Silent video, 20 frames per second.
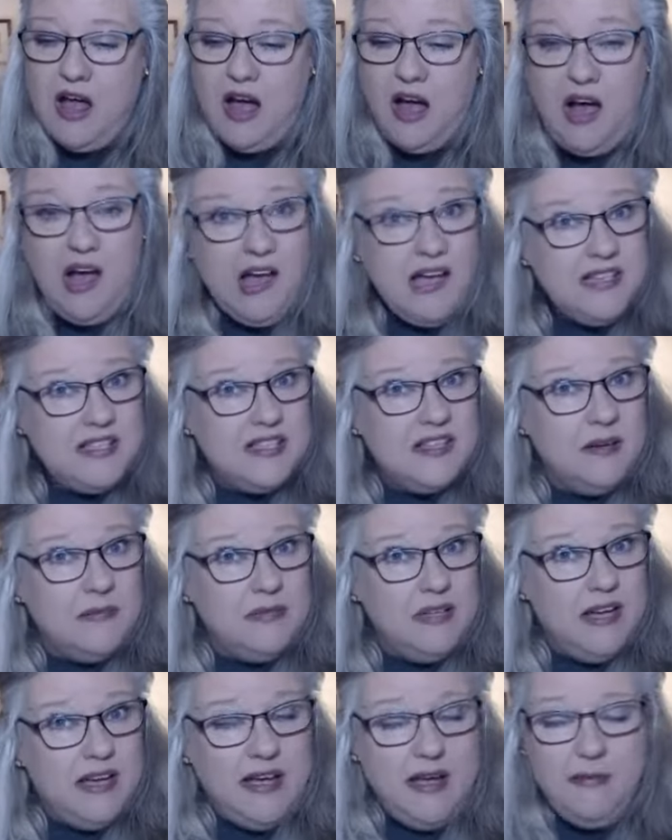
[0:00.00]

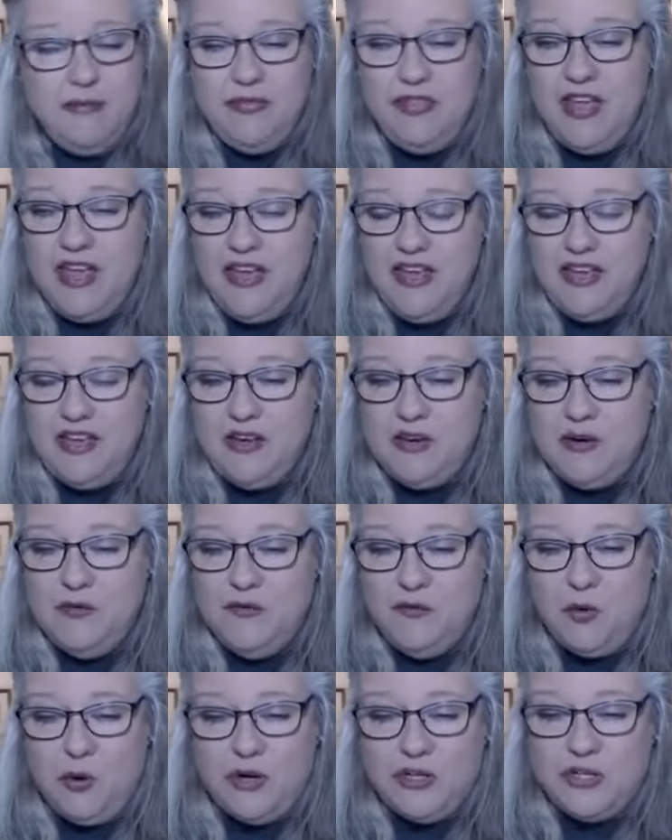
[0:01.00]
Awesome, Deb. Thank you
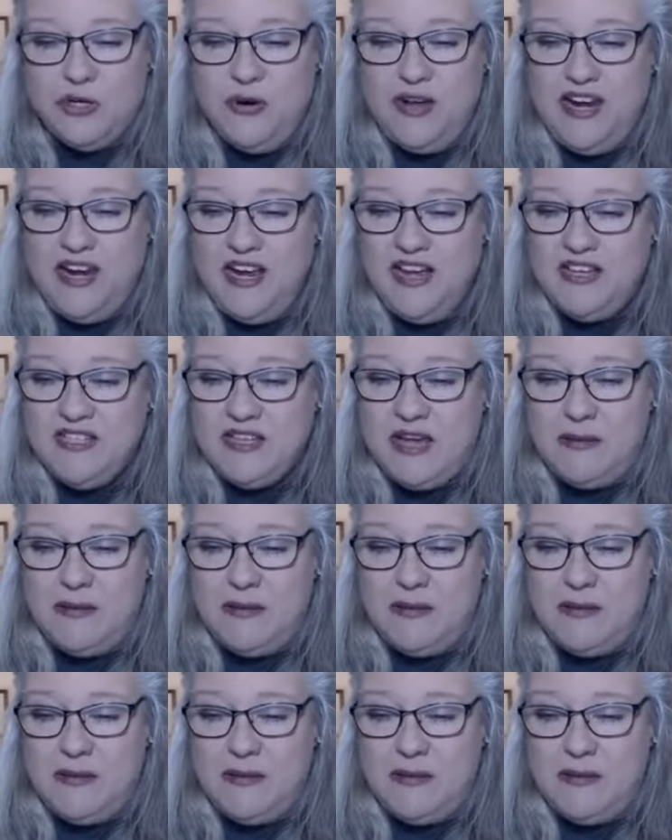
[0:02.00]
for joining us.